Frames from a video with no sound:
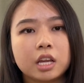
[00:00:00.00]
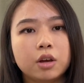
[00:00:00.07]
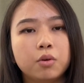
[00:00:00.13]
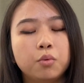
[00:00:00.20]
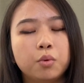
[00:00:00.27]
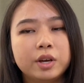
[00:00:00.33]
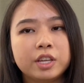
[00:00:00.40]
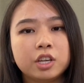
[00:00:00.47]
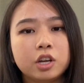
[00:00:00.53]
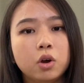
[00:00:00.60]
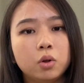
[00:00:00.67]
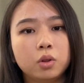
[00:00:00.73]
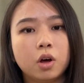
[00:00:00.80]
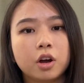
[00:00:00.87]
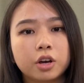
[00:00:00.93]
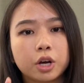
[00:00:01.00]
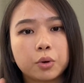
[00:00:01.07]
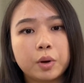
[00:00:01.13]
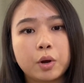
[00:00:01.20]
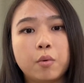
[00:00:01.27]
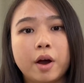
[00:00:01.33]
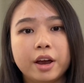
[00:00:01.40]
was no longer
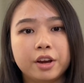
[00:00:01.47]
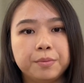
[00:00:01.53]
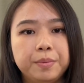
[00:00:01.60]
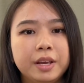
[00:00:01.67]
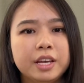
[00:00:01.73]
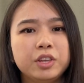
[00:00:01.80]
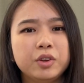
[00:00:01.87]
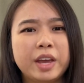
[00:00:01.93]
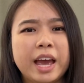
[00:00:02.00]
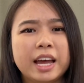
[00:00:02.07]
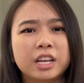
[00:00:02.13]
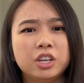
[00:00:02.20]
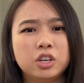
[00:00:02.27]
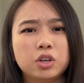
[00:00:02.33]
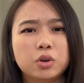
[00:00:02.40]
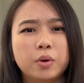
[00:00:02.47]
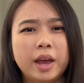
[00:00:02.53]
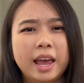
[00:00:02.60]
required because you can't do